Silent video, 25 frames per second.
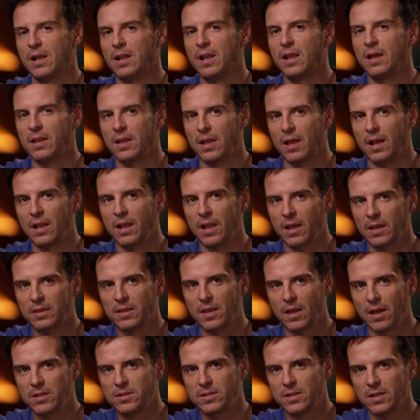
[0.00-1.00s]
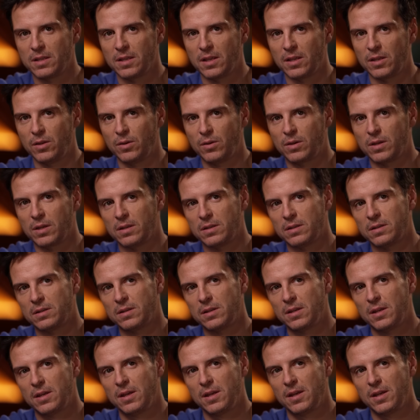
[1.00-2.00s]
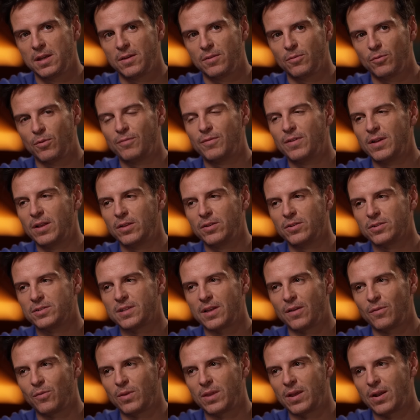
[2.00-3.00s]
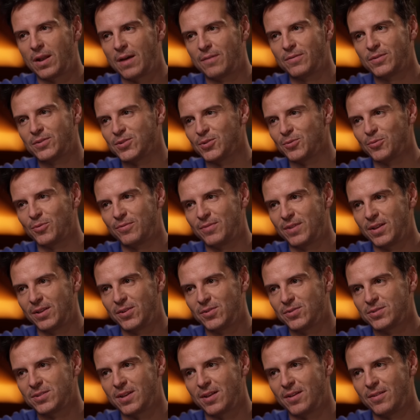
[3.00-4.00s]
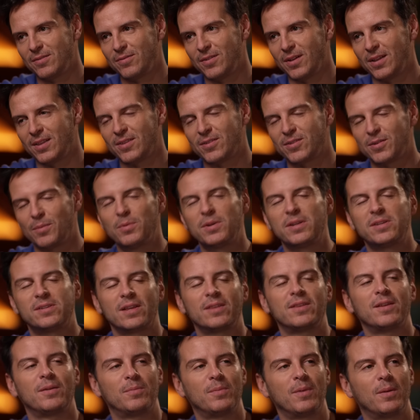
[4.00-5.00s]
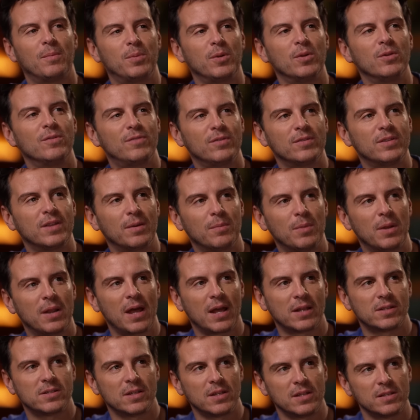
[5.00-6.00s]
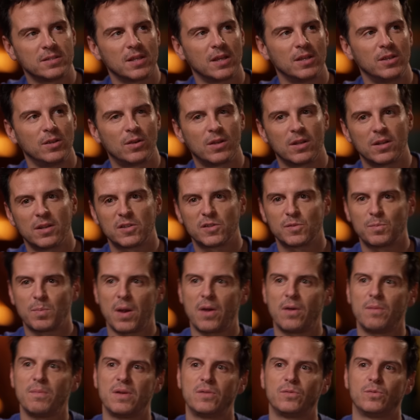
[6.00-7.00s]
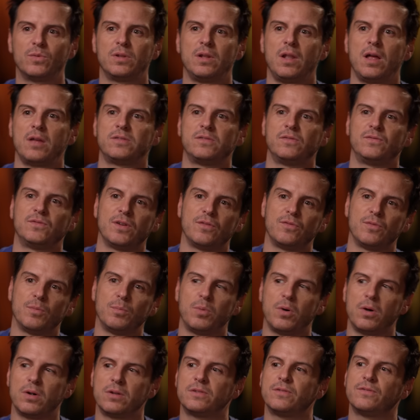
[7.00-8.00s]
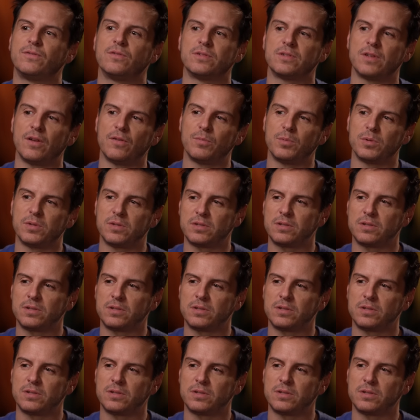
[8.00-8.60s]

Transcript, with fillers: I like the idea that you can reveal yourself without having to reveal yourself. Mm-hmm. And somebody said that a beautiful thing about acting is that you can experiment with lots of different parts of yourself,